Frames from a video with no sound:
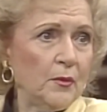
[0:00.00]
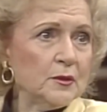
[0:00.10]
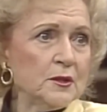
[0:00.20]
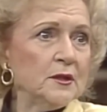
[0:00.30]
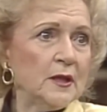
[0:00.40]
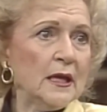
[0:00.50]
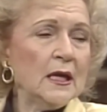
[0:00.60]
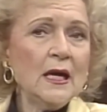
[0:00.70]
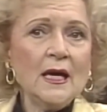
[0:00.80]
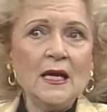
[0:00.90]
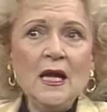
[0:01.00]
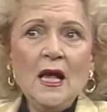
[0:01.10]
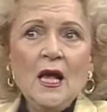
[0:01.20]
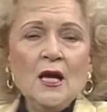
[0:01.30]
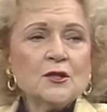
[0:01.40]
person that they guide.
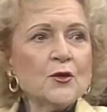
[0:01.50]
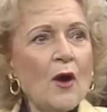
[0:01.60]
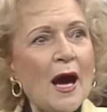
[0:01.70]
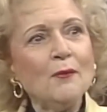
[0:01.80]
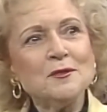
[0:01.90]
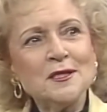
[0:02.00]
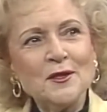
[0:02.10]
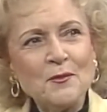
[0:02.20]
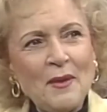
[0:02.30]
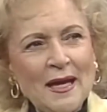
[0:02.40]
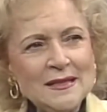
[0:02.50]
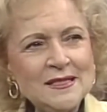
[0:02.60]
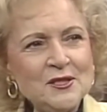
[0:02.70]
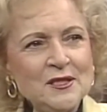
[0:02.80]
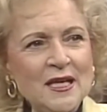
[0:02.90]
So I was another
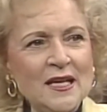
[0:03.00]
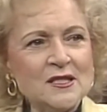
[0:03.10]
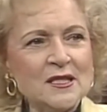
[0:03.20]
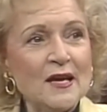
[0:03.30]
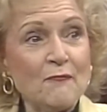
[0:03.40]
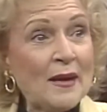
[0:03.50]
passage in Dinah's life,